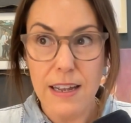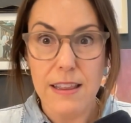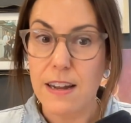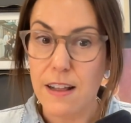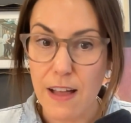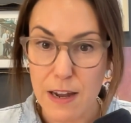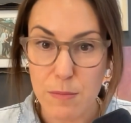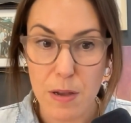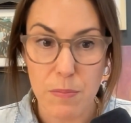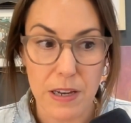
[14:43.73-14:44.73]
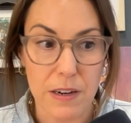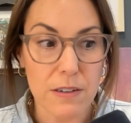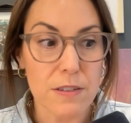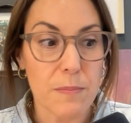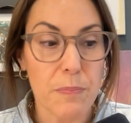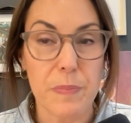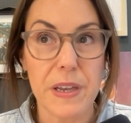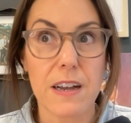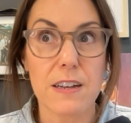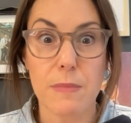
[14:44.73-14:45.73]
than a lot of my peers
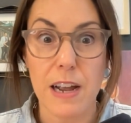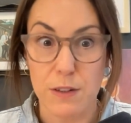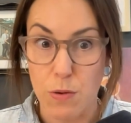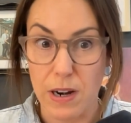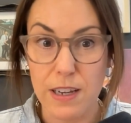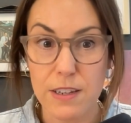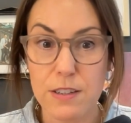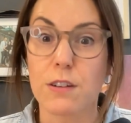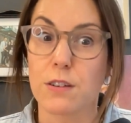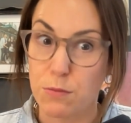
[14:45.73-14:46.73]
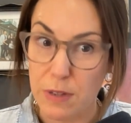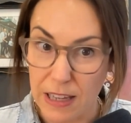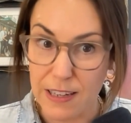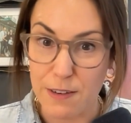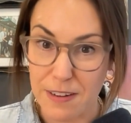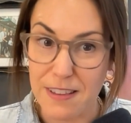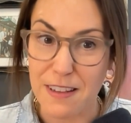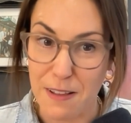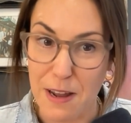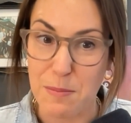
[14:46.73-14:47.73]
because my 20s looked really different than
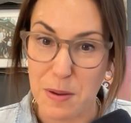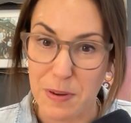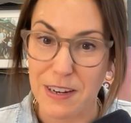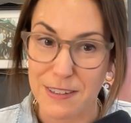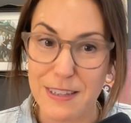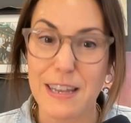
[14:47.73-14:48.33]
a lot of my peers.